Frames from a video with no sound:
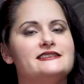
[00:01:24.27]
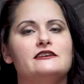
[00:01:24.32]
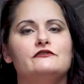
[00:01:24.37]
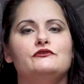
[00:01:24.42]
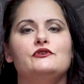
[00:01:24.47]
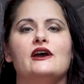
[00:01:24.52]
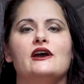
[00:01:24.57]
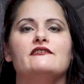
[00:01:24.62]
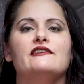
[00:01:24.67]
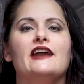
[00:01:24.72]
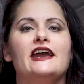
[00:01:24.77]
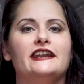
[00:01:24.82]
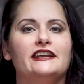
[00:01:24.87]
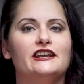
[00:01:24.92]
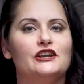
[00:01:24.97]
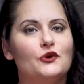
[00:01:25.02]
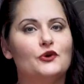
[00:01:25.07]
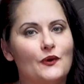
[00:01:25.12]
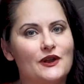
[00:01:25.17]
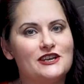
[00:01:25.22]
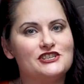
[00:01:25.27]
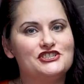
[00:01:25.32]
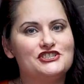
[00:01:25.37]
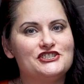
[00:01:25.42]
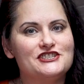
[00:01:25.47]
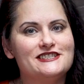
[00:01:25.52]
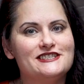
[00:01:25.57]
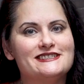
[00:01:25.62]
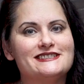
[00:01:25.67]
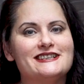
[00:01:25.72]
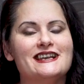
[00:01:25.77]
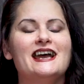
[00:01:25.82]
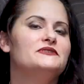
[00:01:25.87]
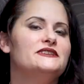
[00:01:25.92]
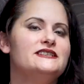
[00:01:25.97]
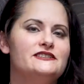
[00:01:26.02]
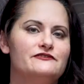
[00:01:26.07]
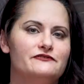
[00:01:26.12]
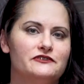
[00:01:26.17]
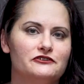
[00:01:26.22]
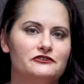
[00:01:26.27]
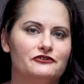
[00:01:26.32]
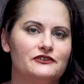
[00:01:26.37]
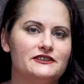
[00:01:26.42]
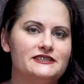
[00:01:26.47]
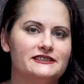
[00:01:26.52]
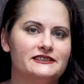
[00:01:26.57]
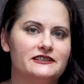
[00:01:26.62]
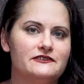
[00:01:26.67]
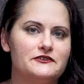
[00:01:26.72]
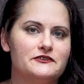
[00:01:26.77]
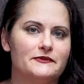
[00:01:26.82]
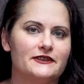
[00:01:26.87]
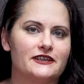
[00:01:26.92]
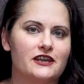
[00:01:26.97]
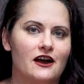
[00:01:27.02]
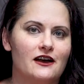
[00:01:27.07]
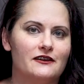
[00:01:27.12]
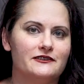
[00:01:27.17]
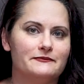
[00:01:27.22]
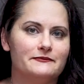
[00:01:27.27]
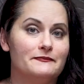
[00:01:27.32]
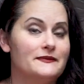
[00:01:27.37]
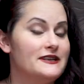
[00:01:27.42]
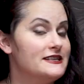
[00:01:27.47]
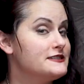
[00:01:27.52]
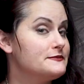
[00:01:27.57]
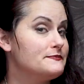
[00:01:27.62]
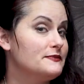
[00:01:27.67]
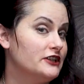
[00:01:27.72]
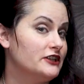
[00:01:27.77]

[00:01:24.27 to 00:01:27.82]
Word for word: If you have any questions, please feel free to leave them in the comments